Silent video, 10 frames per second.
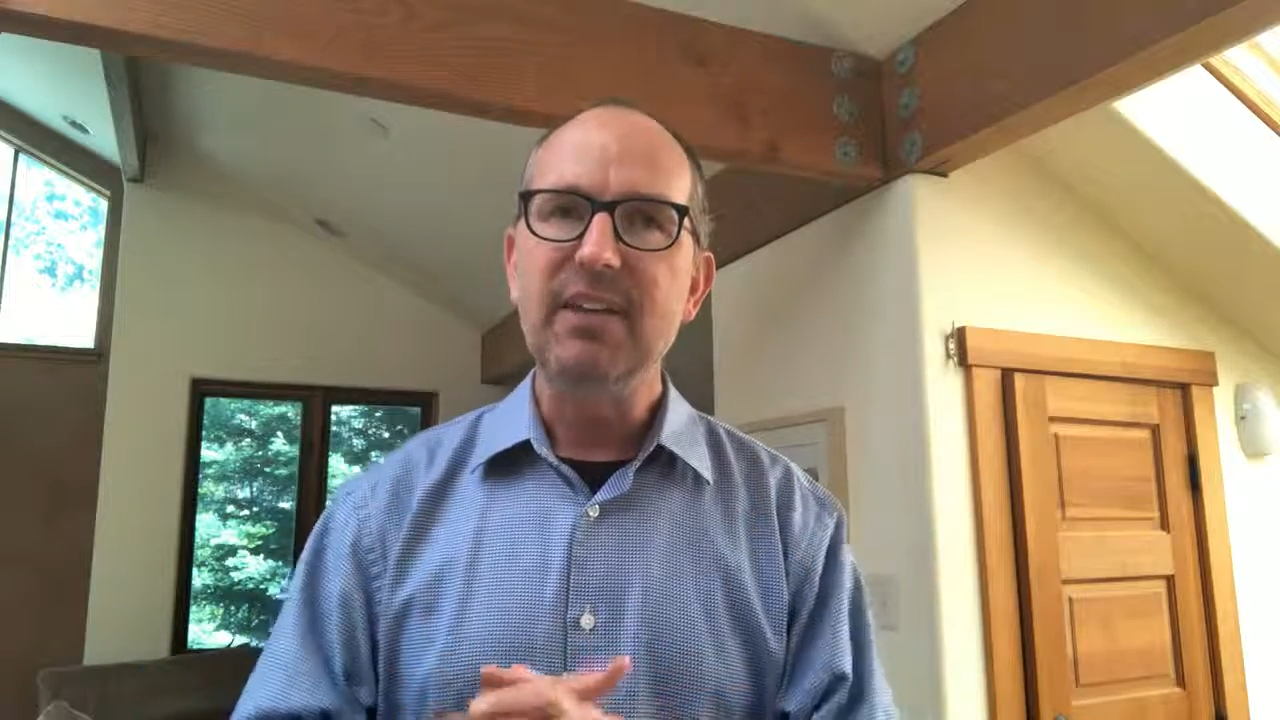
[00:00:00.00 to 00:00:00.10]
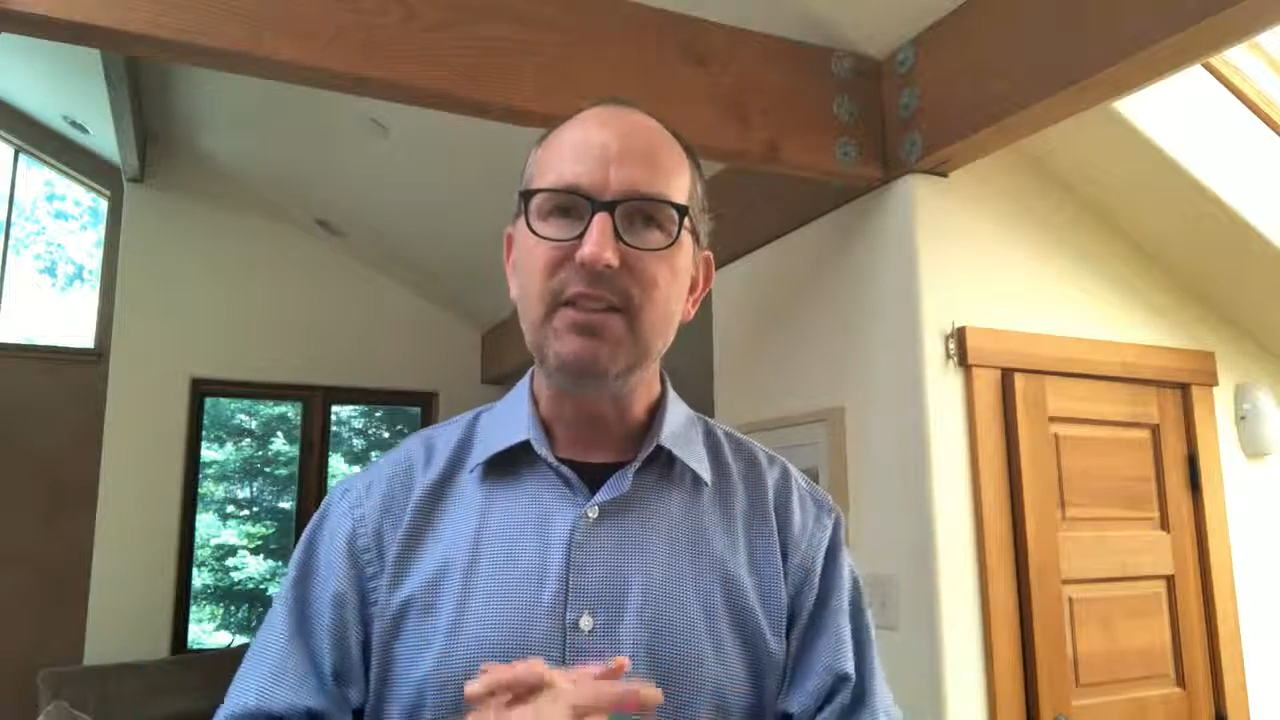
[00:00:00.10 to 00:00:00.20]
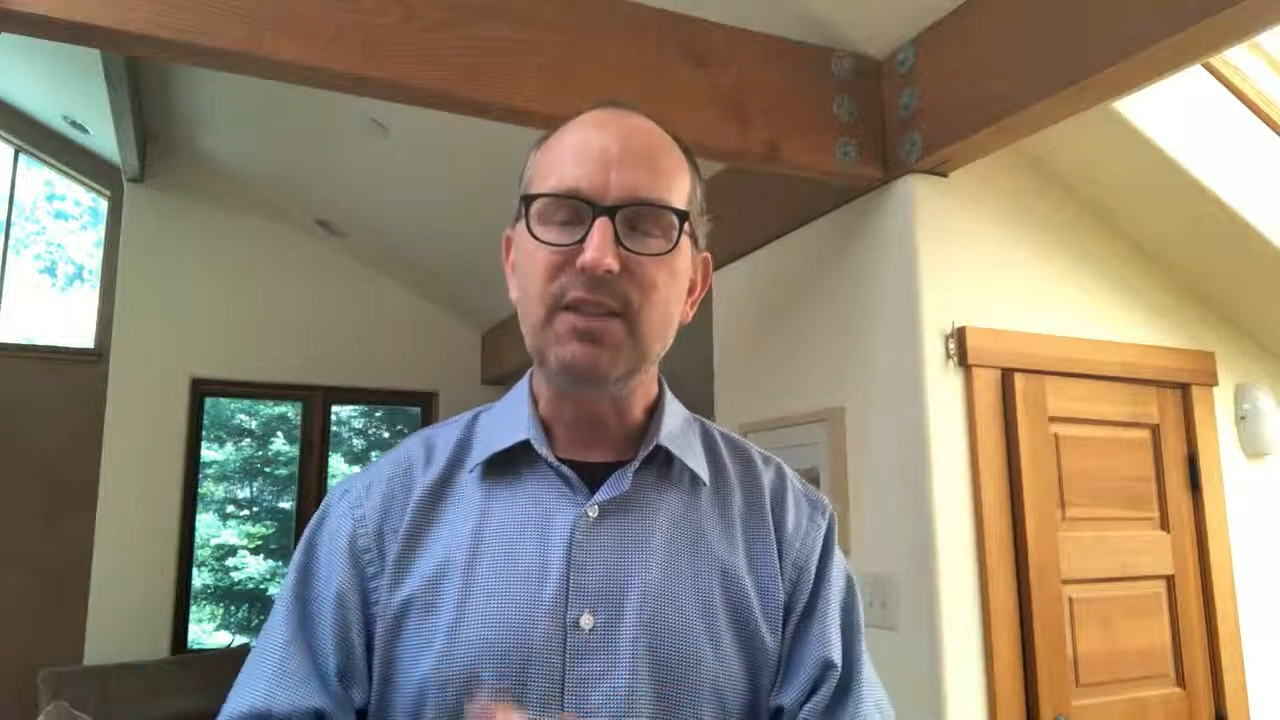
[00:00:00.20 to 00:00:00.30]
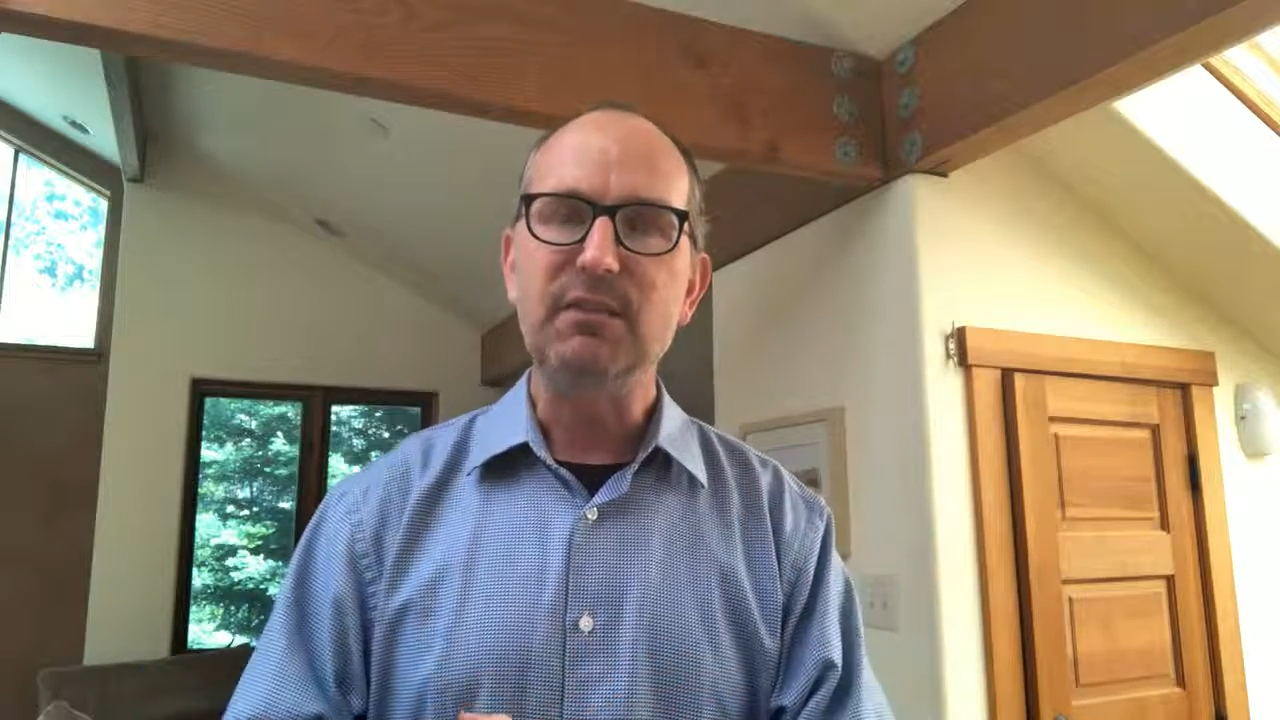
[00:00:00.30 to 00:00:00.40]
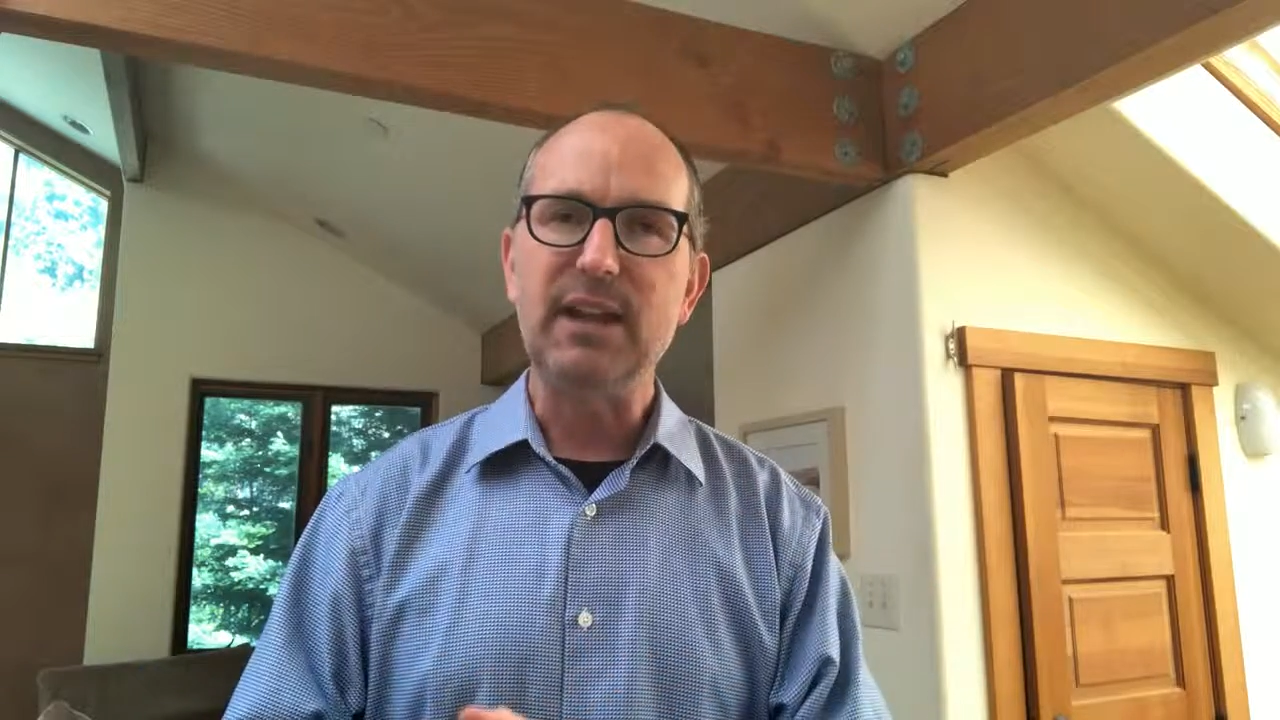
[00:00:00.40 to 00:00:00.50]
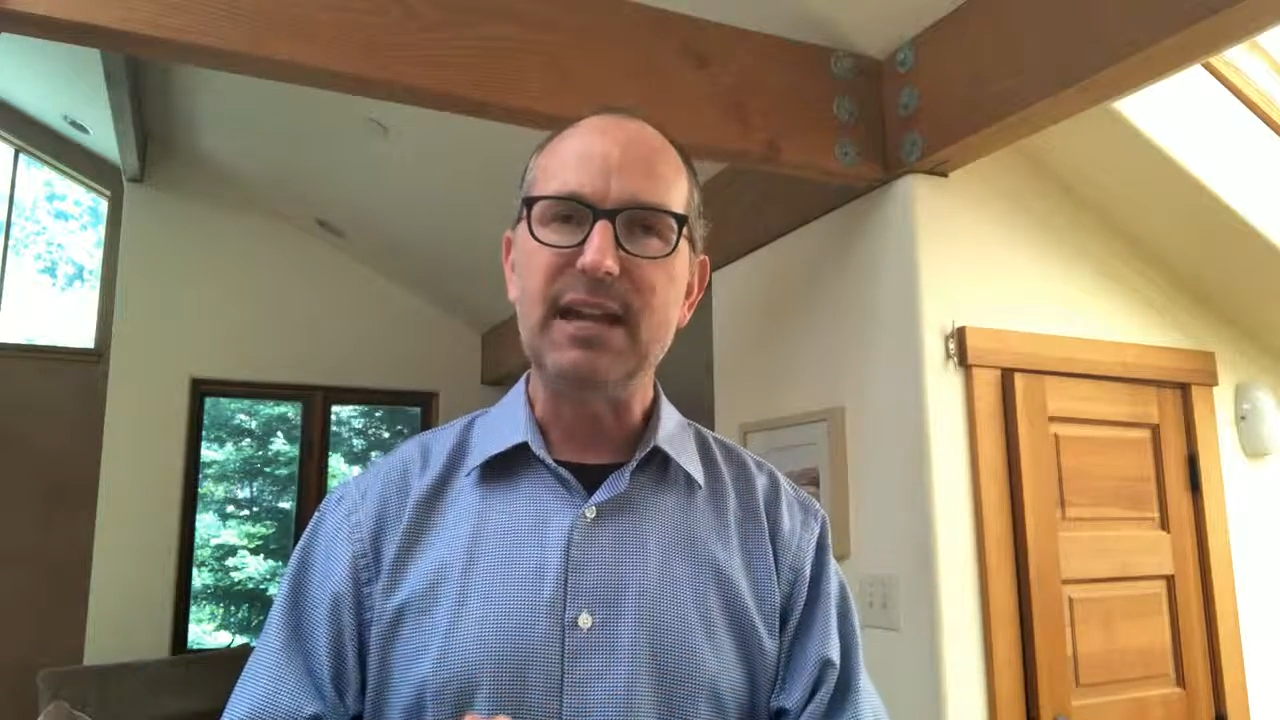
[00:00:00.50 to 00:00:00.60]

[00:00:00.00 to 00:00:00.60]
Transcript: the different